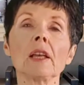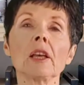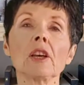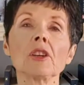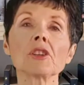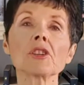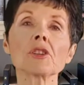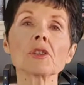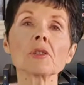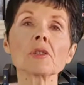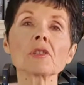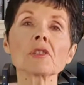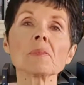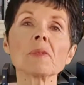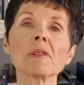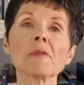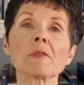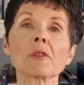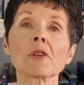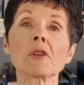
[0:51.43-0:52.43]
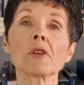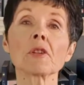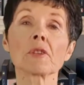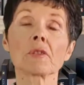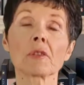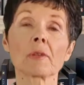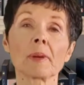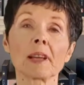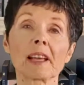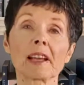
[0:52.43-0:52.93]
To talk to me
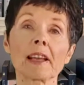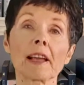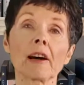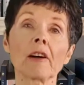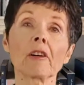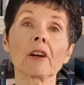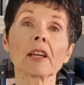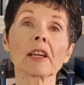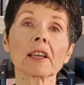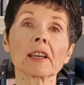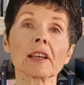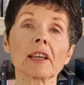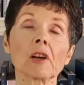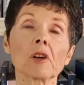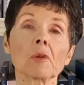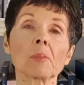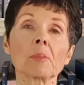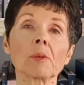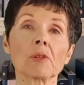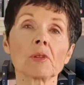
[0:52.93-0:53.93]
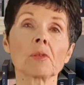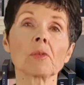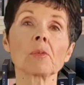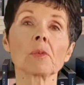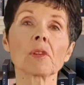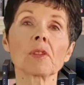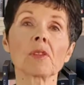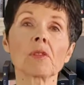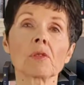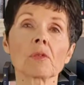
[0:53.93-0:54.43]
further about how I can help you
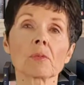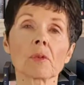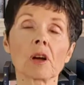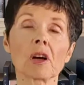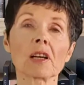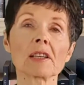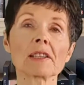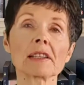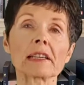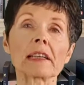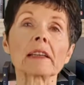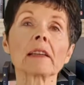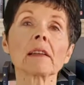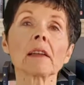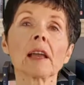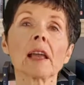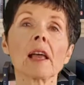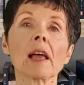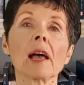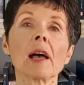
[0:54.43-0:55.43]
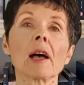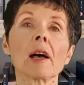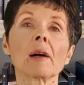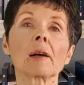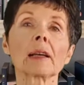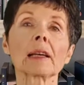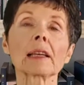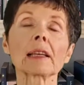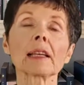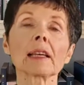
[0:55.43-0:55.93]
with your writing,
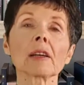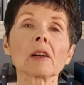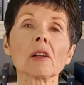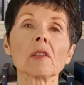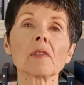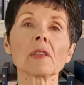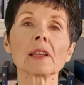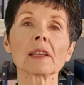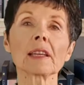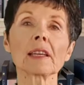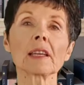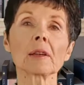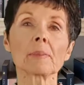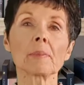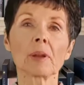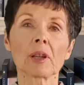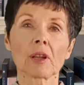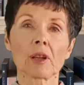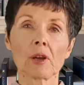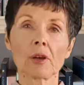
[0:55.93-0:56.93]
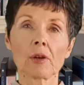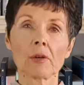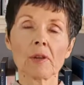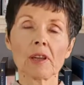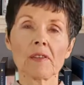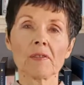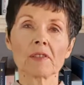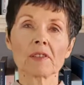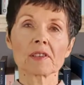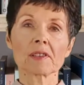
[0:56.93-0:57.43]
click on the link below
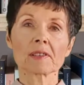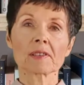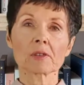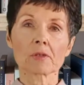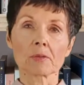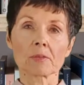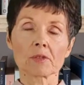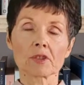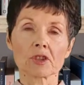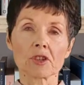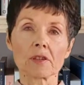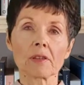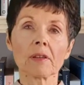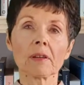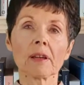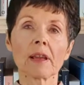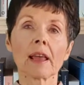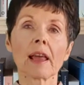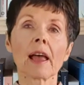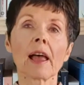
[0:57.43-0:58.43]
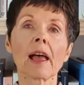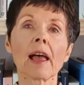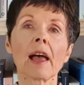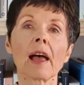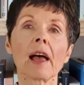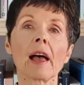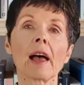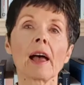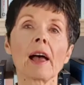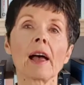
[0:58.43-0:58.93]
in the description
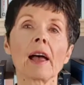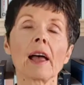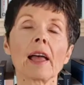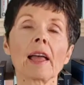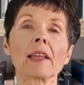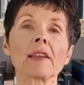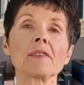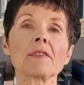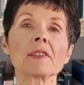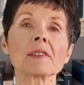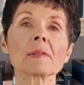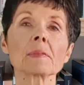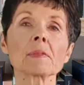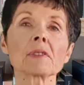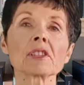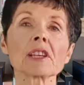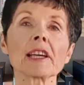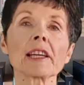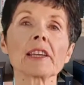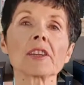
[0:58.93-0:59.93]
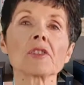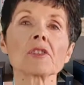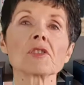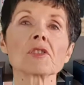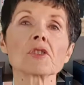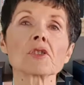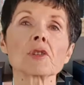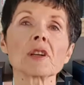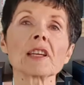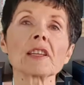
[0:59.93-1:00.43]
and this will take you
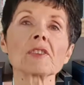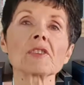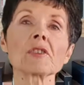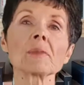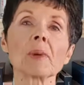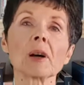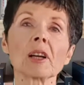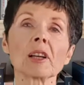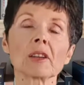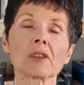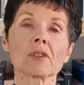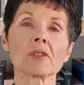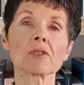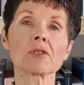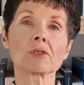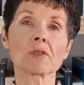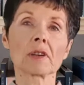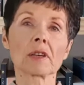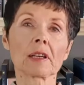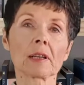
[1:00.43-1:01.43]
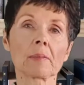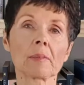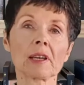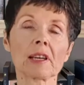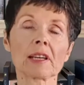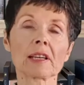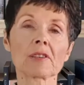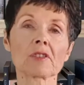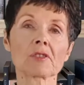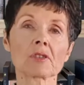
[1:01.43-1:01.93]
straight to my ghostwriting
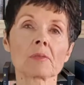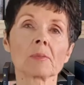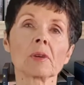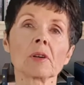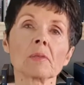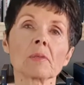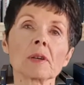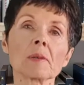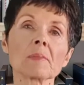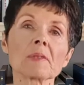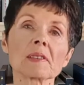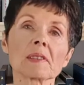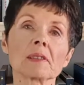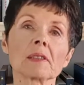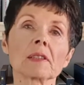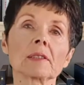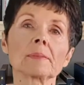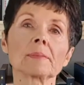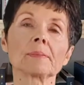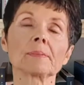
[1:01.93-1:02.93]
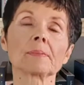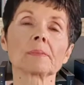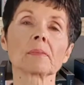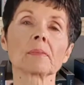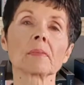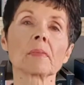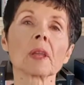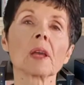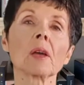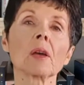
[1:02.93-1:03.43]
page on my website.
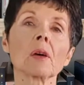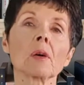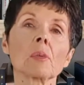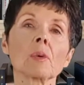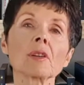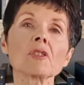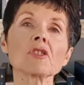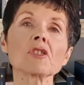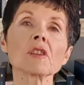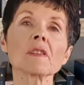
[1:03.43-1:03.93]
Once